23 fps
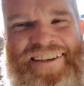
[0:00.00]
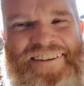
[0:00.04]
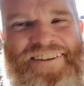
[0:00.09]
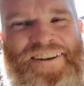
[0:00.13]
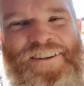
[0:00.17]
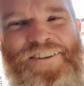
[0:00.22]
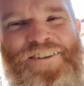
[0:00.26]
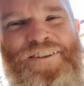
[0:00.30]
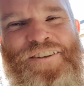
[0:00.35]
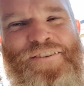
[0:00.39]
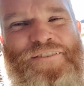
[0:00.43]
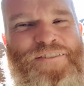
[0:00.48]

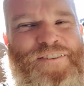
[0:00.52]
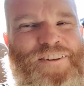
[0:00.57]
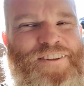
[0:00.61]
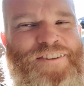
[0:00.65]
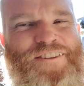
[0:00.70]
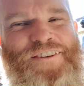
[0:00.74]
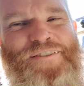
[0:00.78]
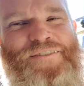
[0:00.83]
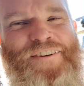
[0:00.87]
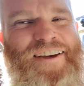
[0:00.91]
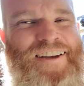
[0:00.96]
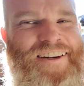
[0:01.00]
lots
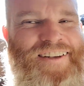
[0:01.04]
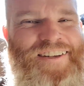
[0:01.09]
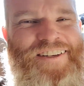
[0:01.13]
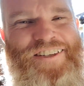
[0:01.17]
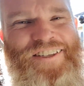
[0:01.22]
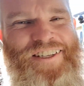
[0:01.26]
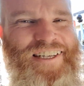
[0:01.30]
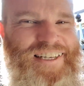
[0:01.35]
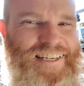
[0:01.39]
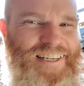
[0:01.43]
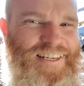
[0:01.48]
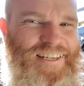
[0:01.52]
of
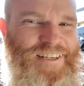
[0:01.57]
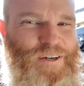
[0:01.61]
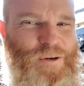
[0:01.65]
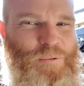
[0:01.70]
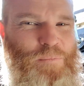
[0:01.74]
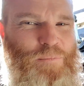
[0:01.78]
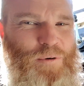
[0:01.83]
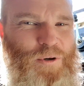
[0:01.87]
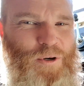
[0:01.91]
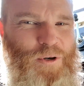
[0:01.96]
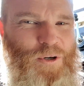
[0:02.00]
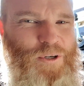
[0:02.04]
energy
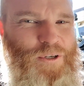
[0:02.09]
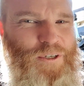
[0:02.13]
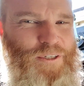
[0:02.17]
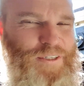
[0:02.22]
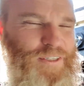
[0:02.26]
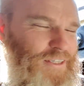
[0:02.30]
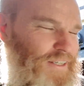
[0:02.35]
on board.